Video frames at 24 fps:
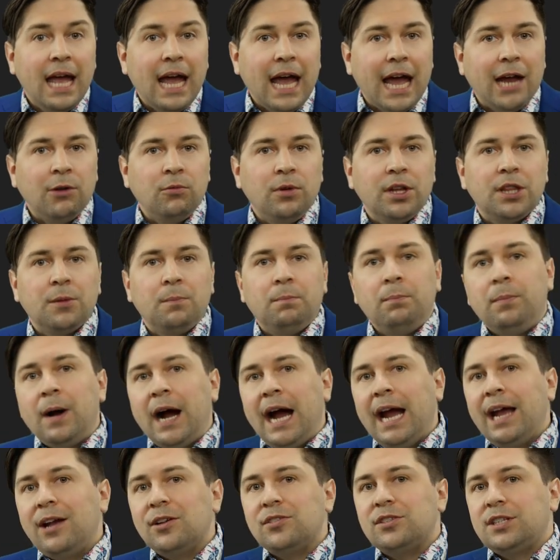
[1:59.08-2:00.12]
And with
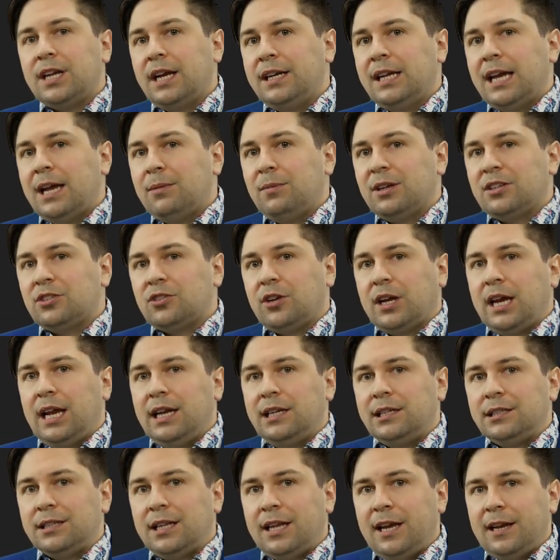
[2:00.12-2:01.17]
BIOS dynamic
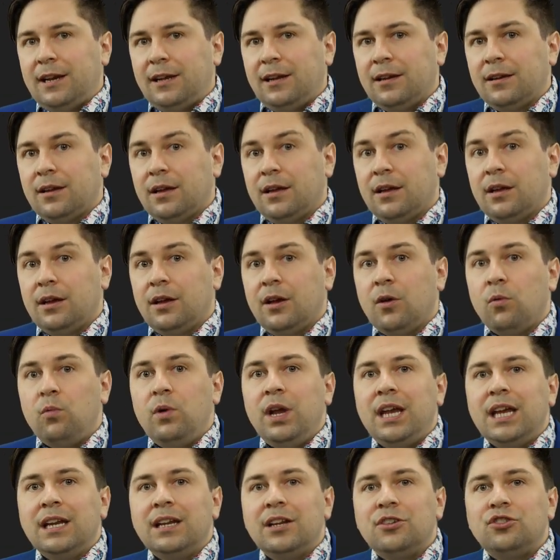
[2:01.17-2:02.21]
circadian lighting, we
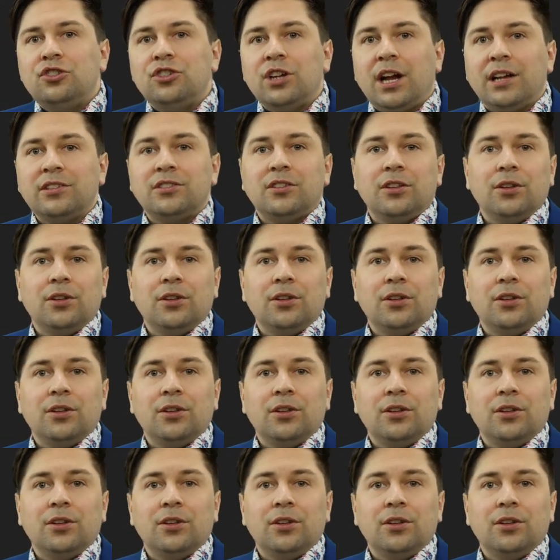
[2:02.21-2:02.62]
can adjust